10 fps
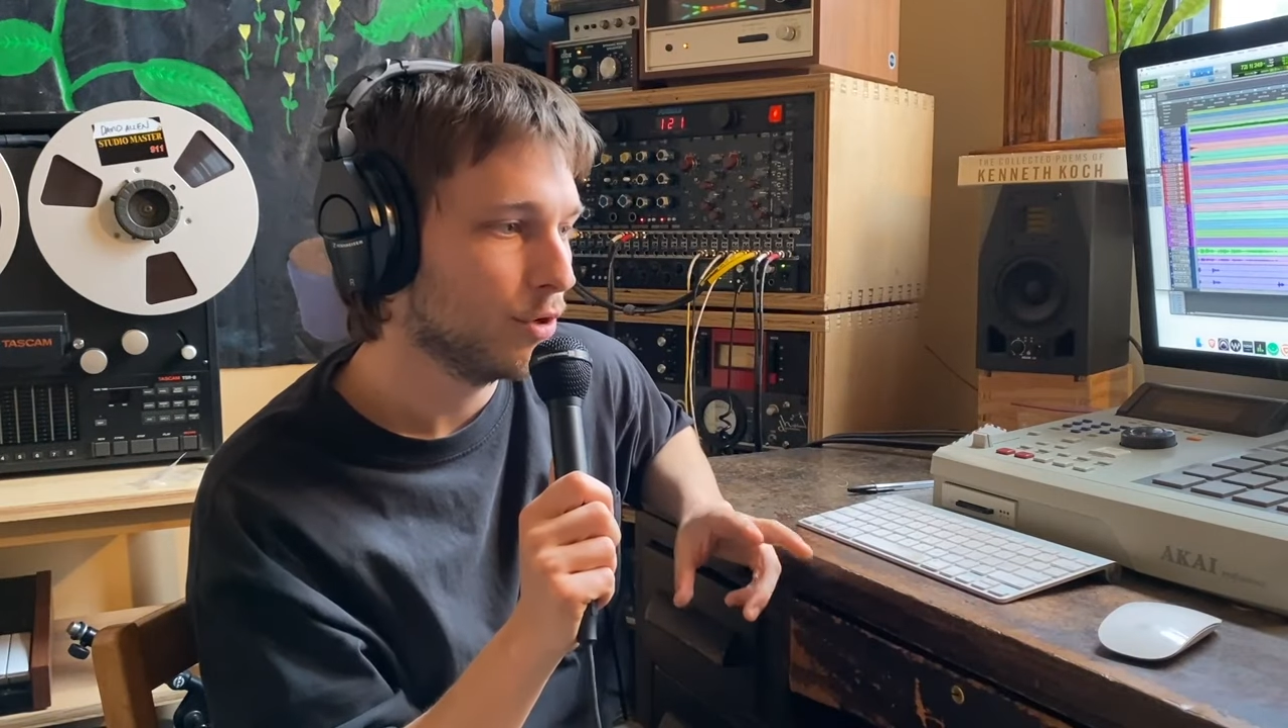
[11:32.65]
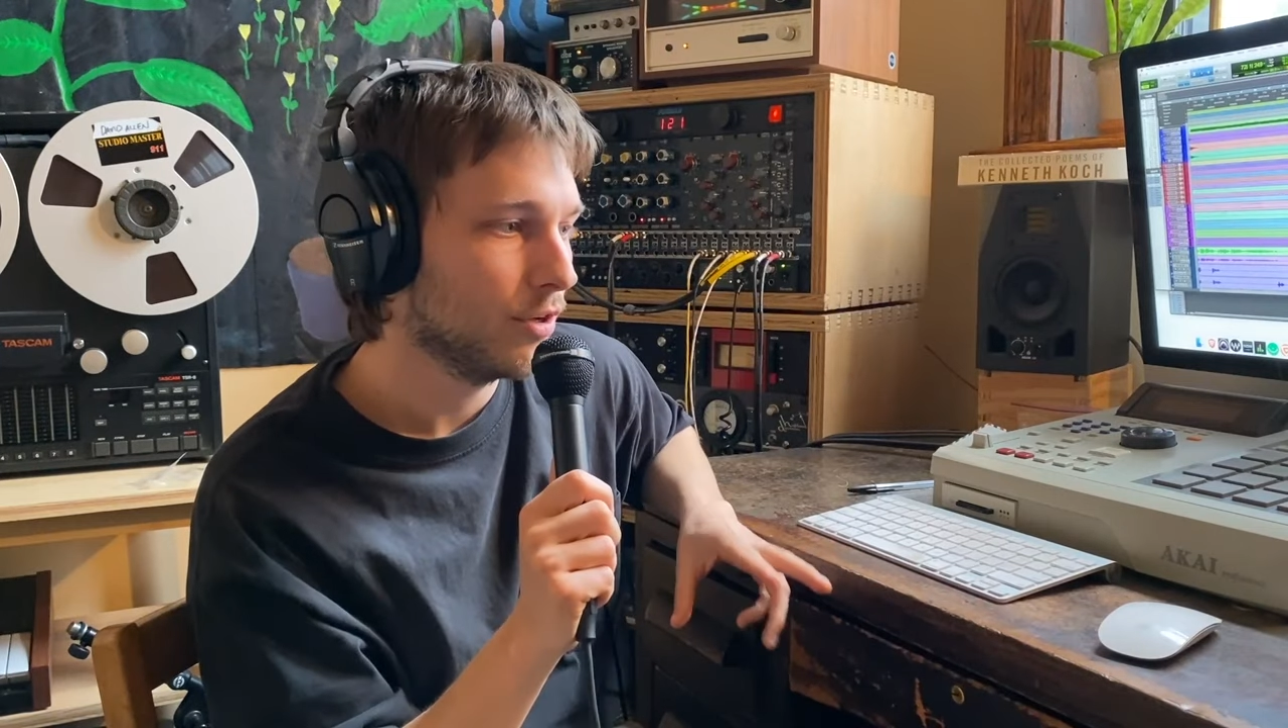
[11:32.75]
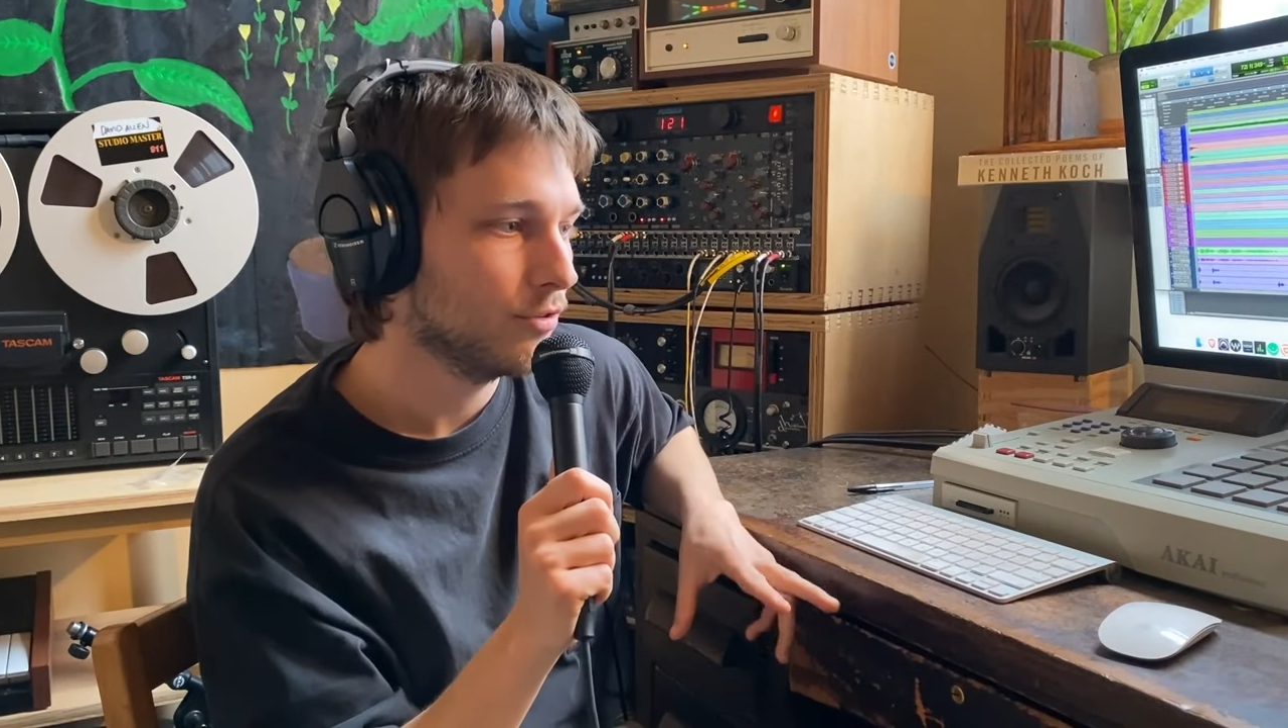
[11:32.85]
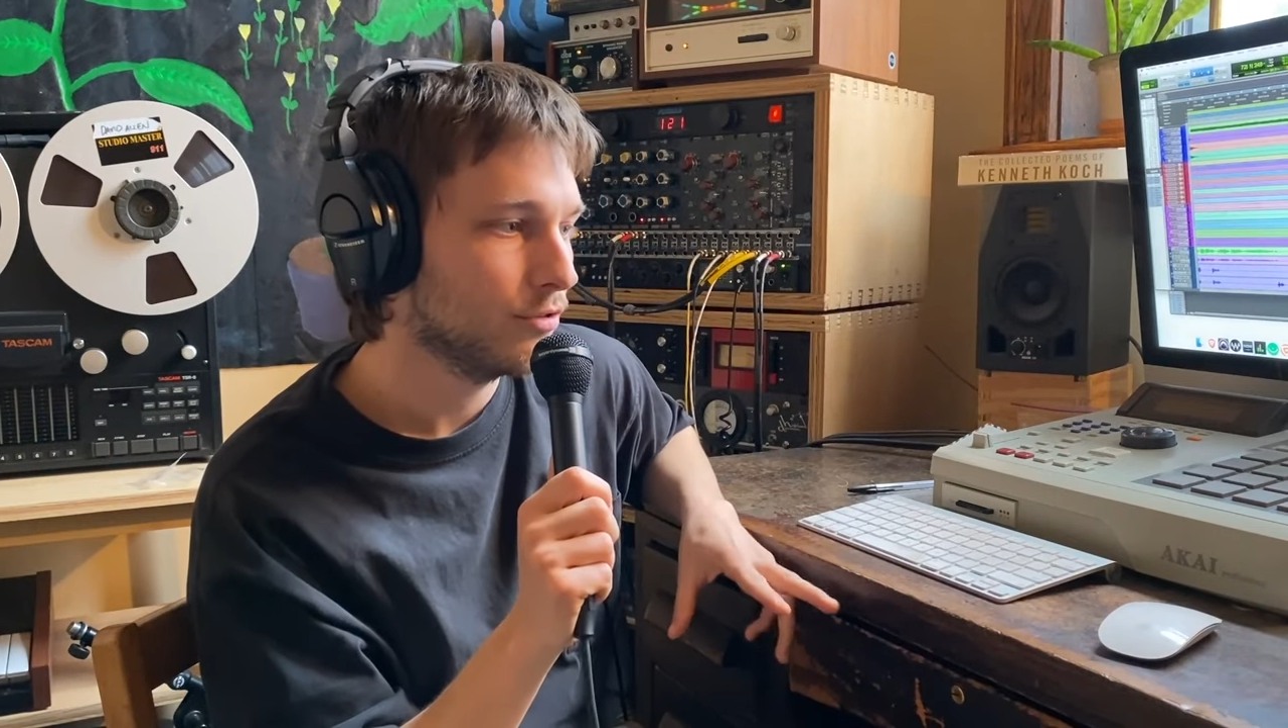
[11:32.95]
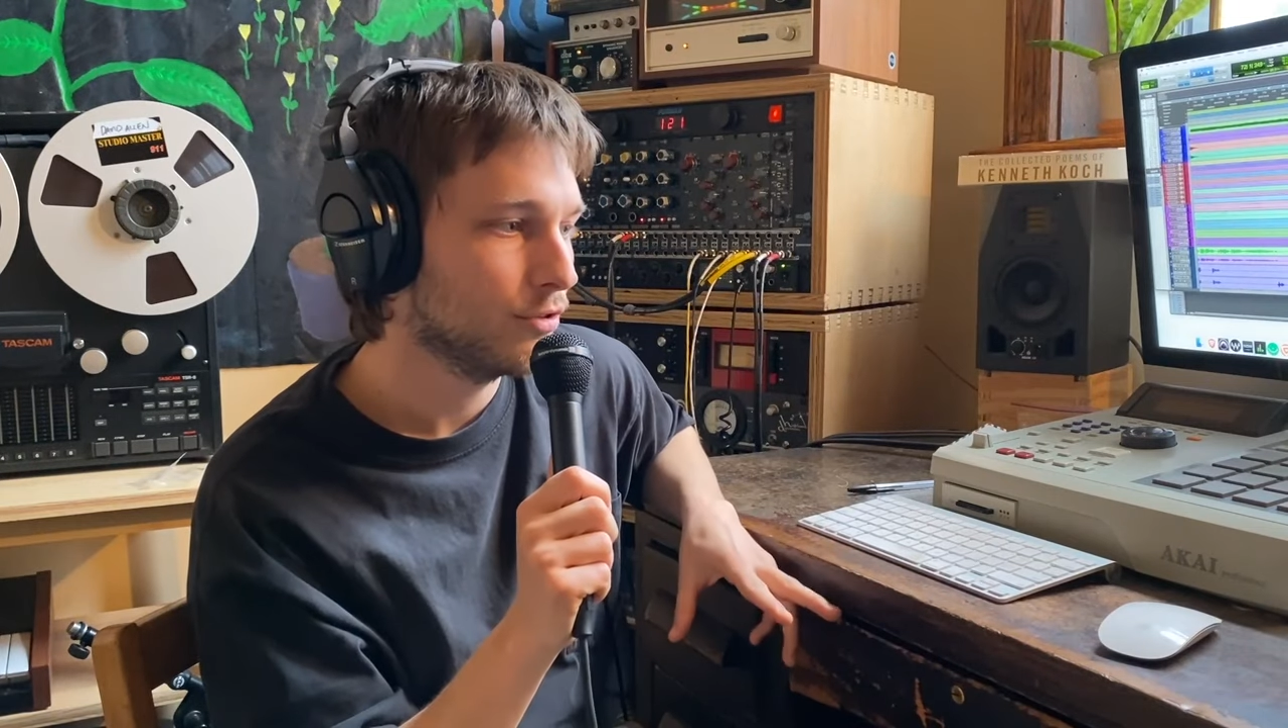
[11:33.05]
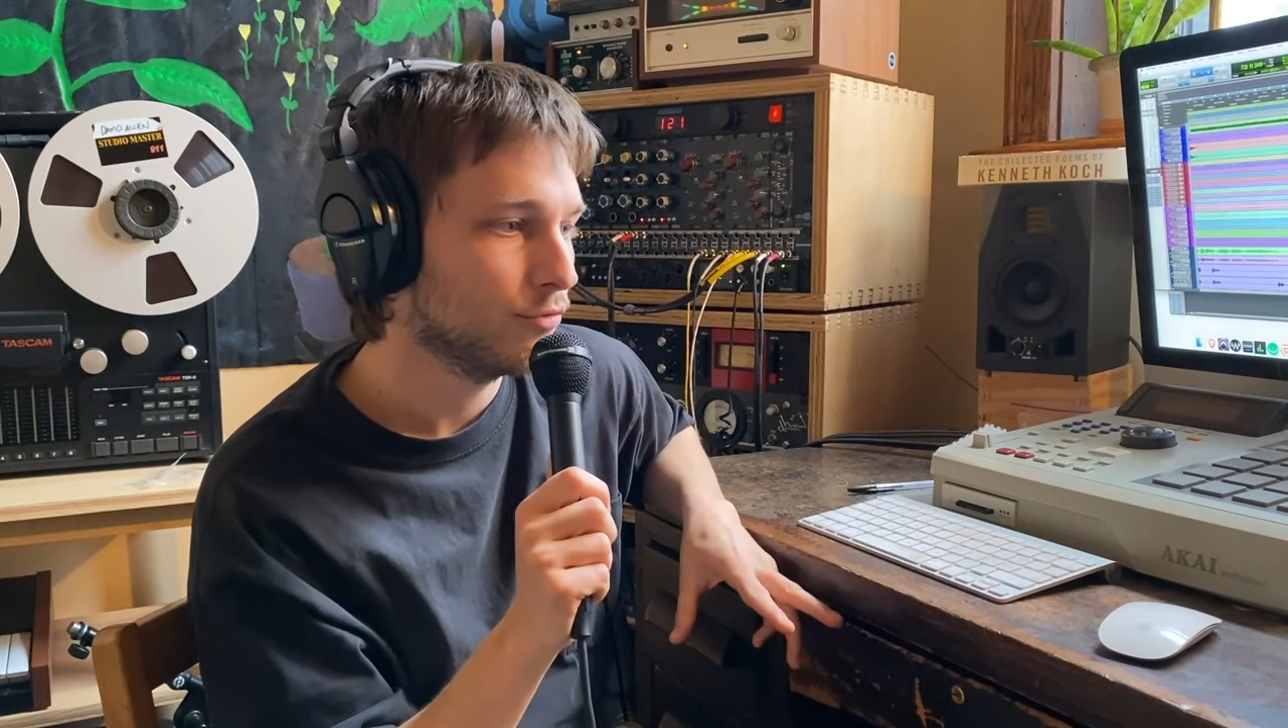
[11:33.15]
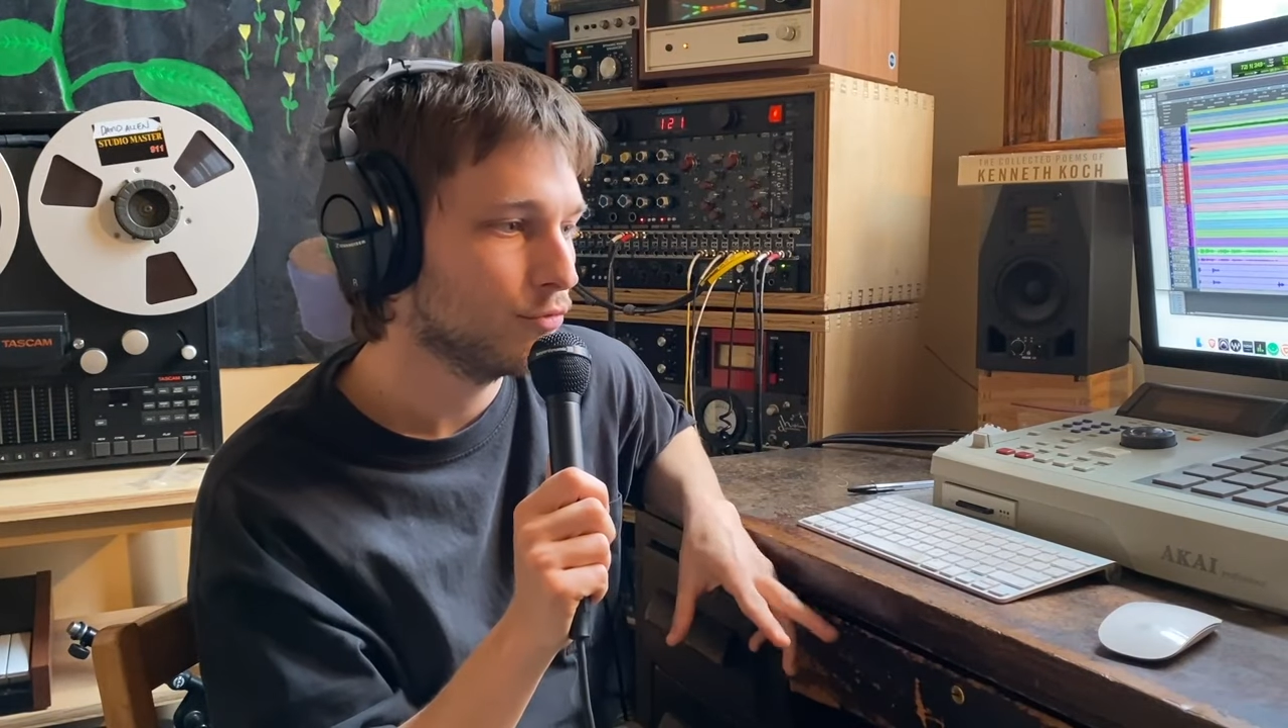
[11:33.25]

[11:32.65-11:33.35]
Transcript: but to